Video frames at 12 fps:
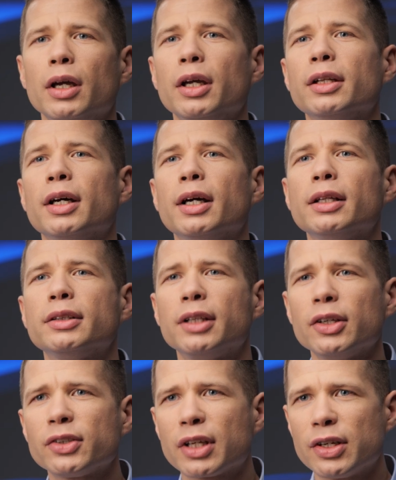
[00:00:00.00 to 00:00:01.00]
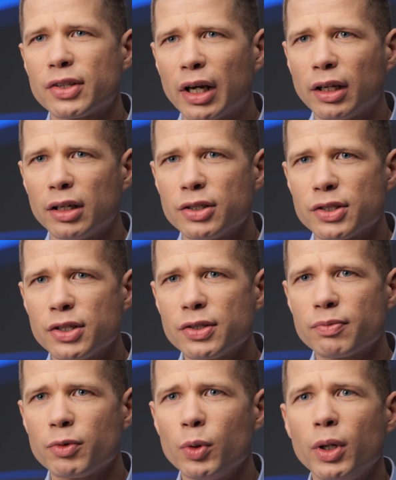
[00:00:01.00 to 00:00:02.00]
In the test case
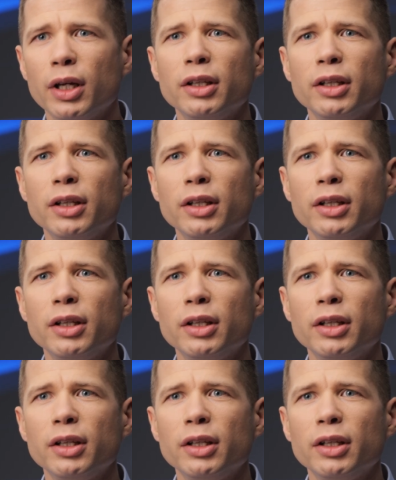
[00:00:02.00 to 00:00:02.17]
analysis, you